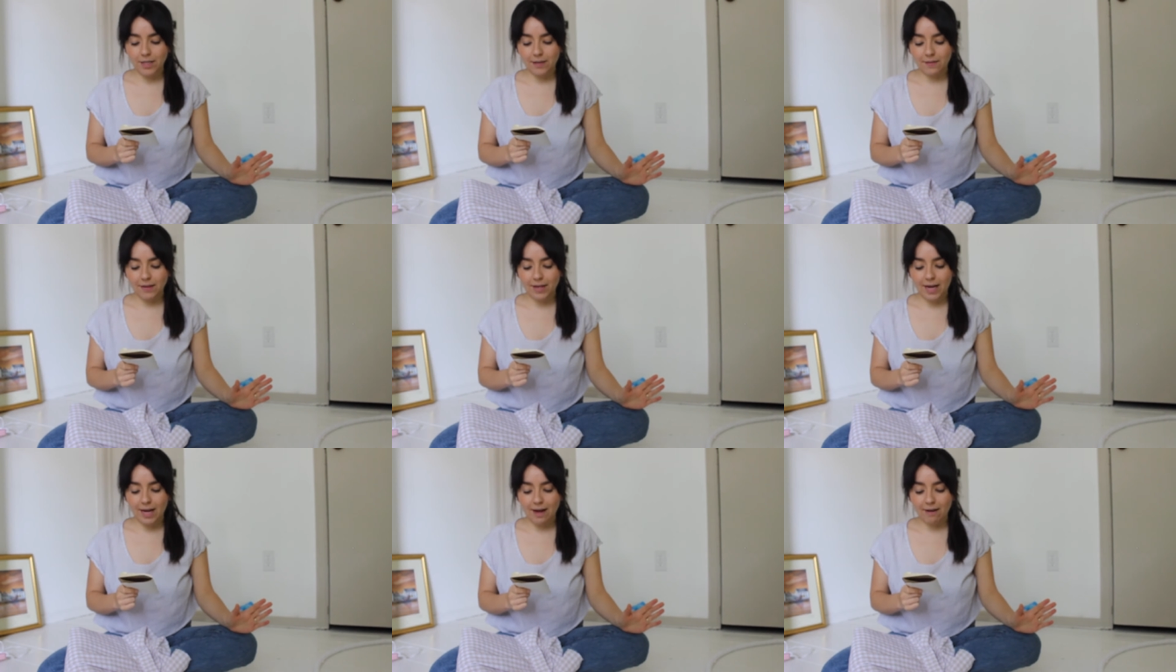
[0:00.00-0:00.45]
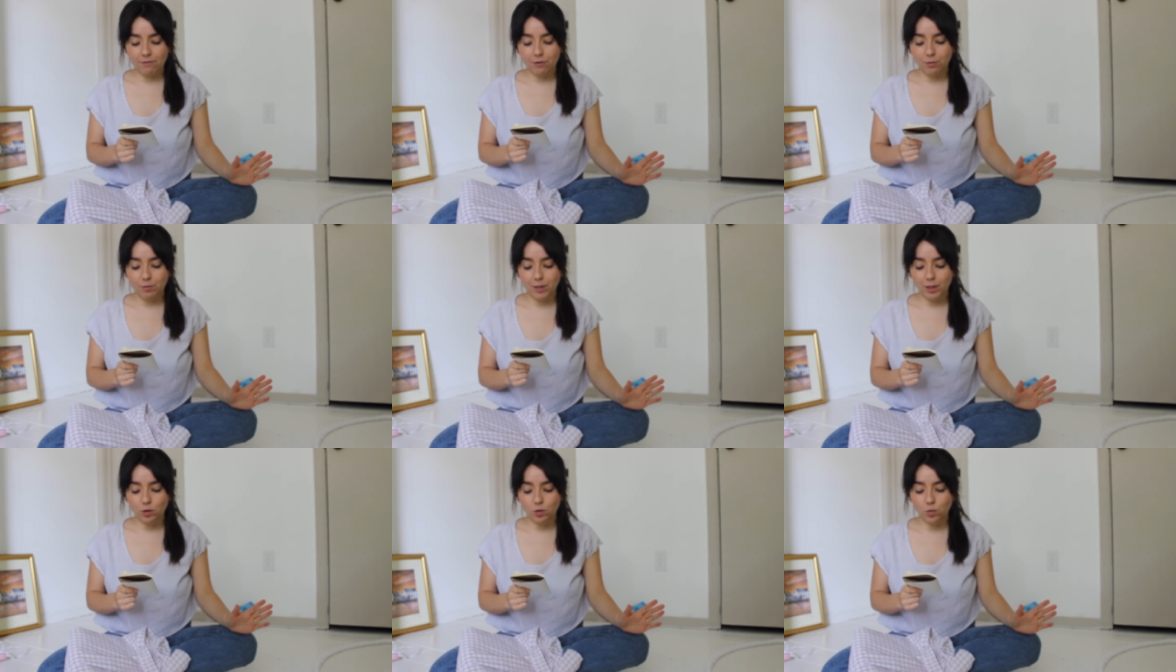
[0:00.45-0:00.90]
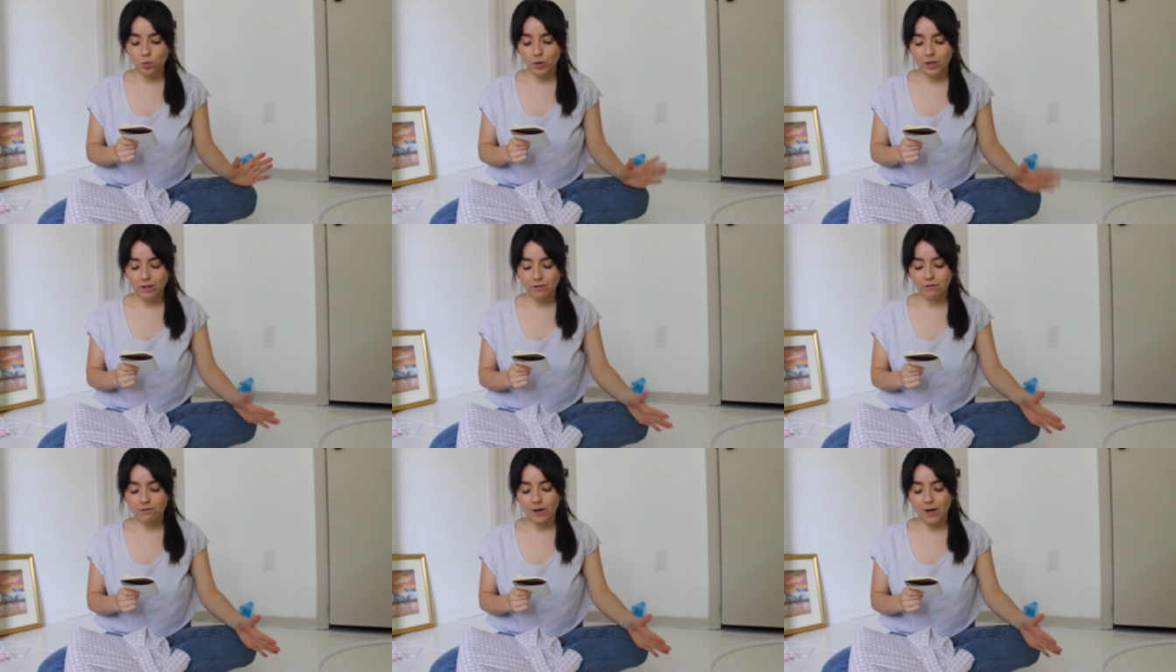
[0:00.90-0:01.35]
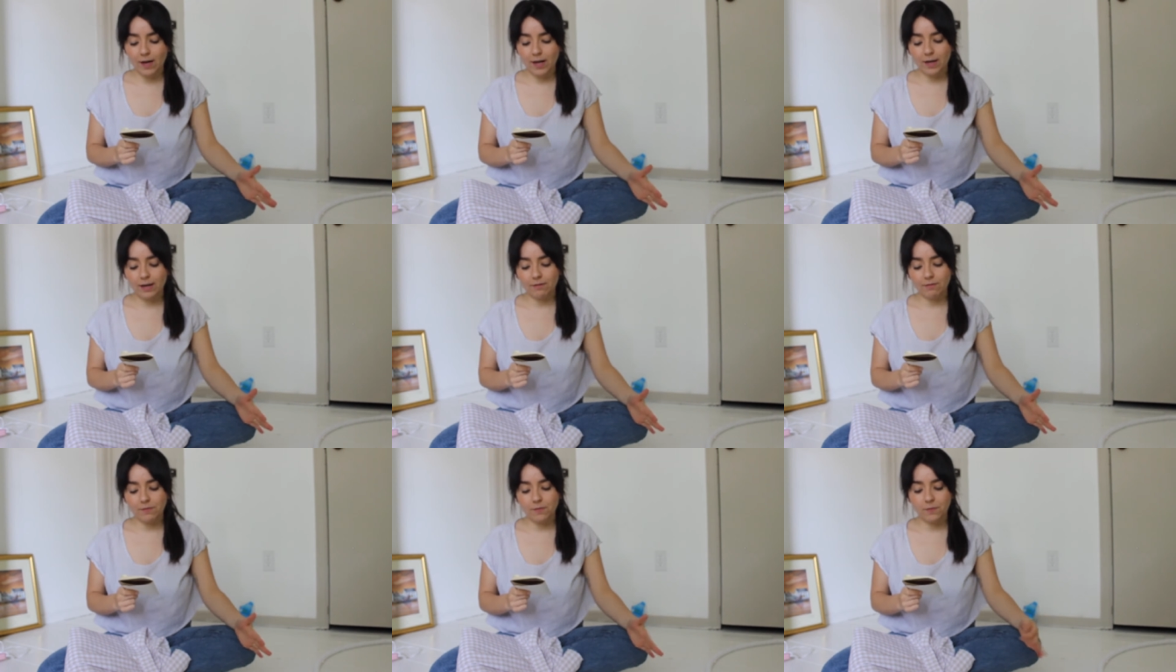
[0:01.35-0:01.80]
and they have to be
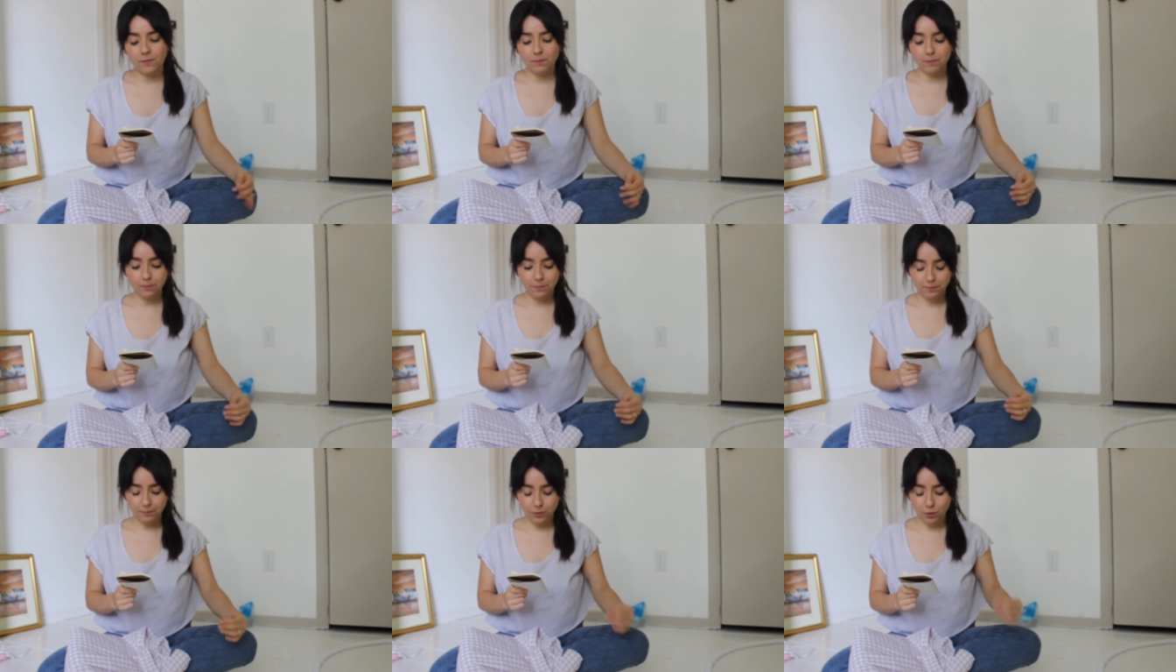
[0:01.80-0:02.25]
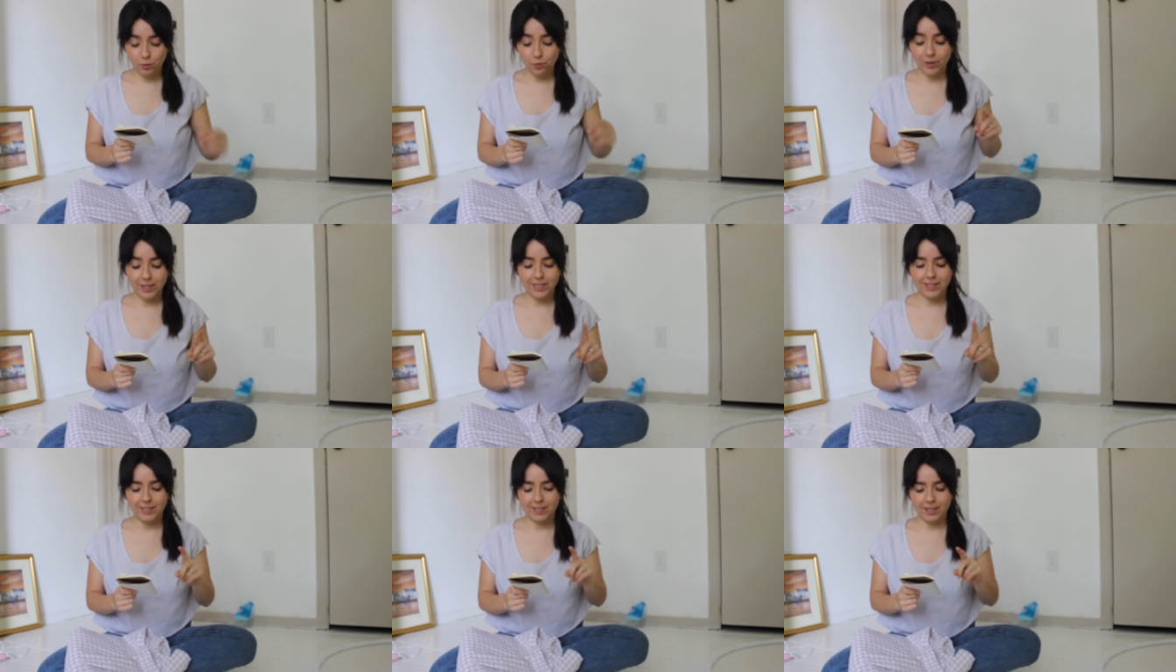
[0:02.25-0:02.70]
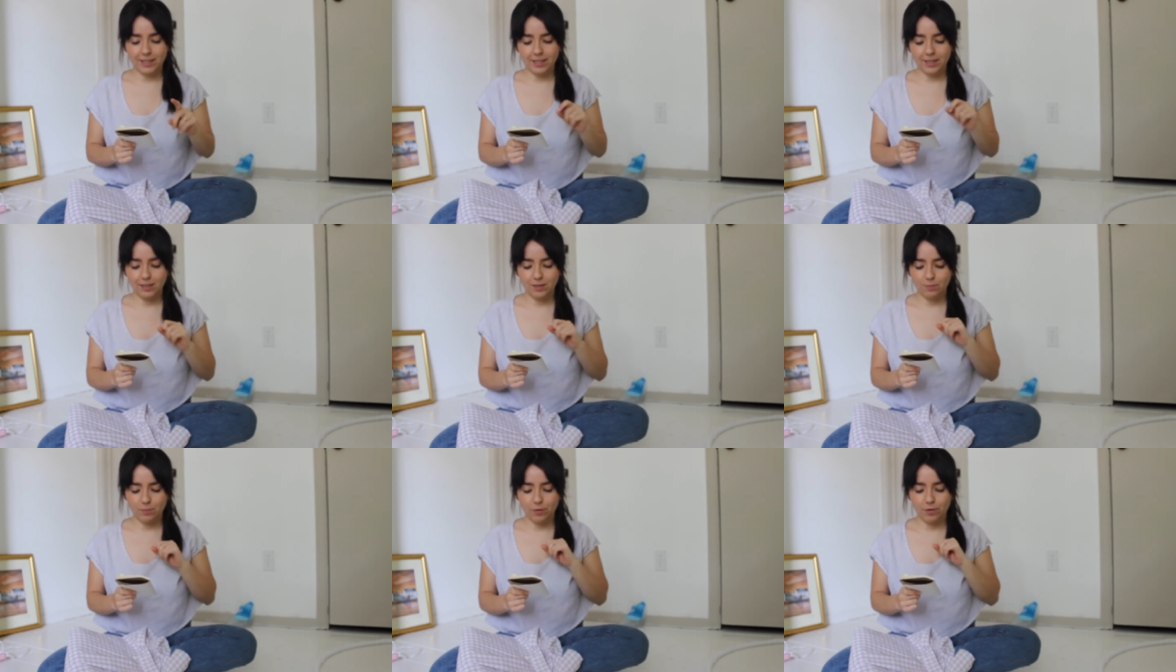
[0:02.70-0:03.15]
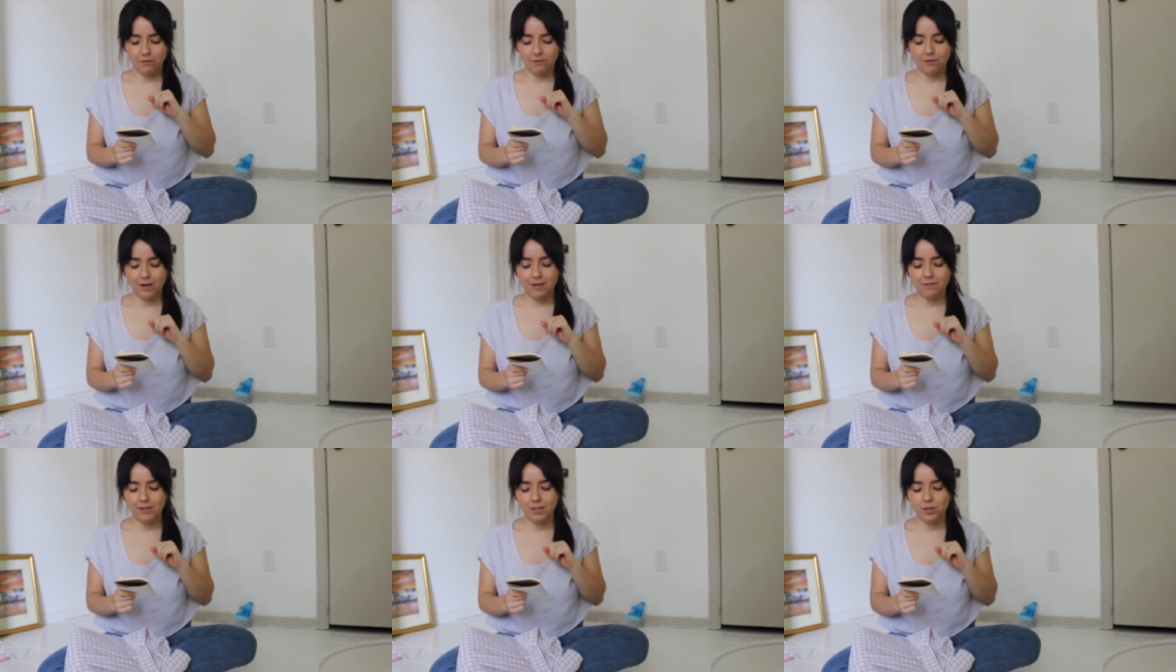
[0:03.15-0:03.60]
25,
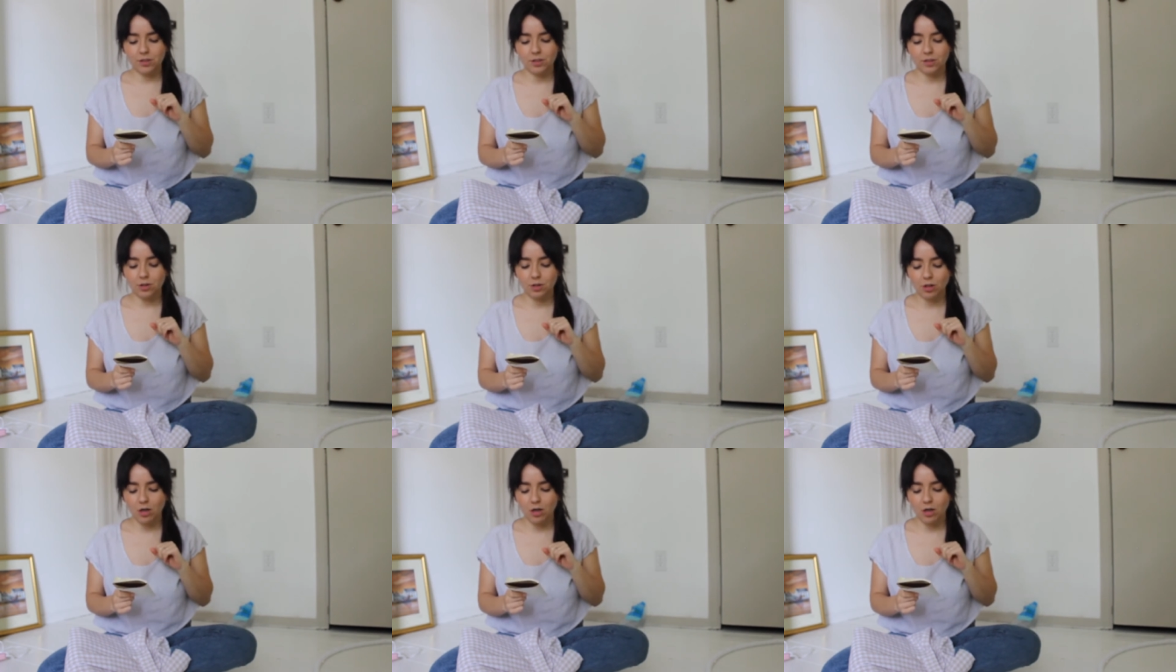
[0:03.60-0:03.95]
26.5 inches